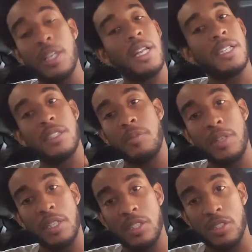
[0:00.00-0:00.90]
That's I
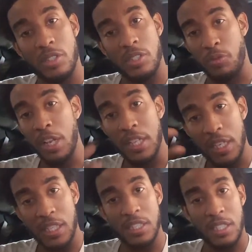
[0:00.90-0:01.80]
mean, just it's really
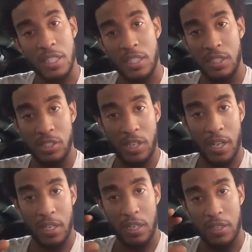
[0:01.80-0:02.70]
easy and it's
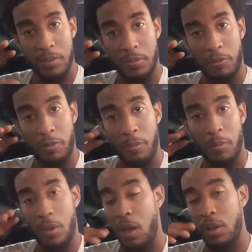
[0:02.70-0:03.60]
like um,
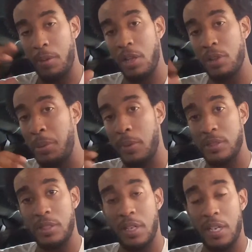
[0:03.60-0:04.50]
from all of the other people
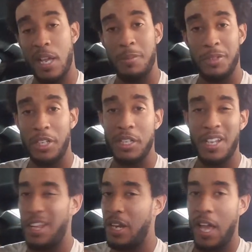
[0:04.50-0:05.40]
I've seen that got them done,
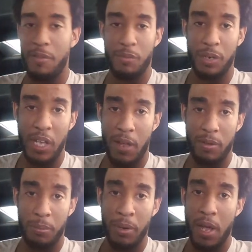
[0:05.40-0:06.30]
they not really
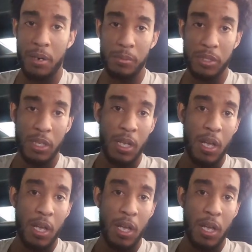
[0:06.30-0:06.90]
having no problems.